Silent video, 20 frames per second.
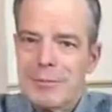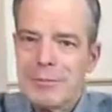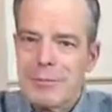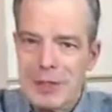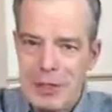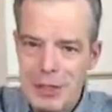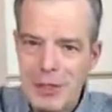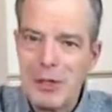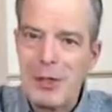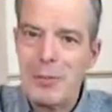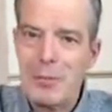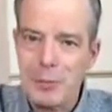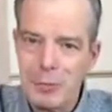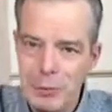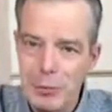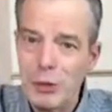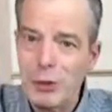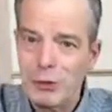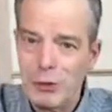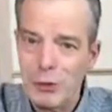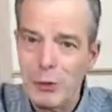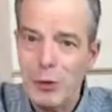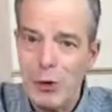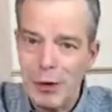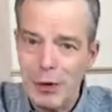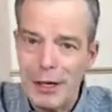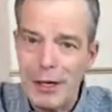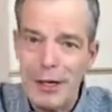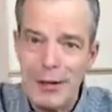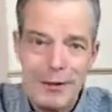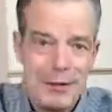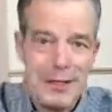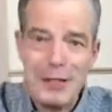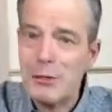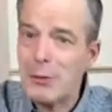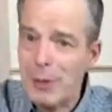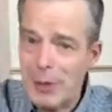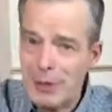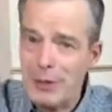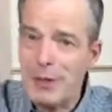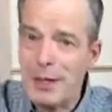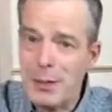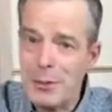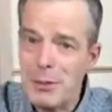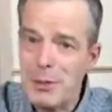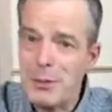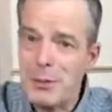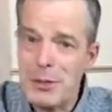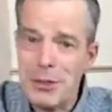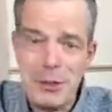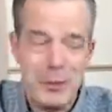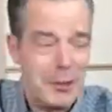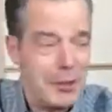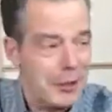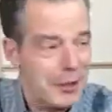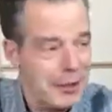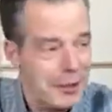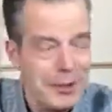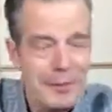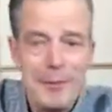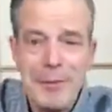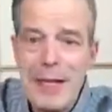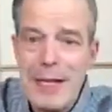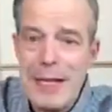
That's our beautiful border collie. That's why her name is Miss America.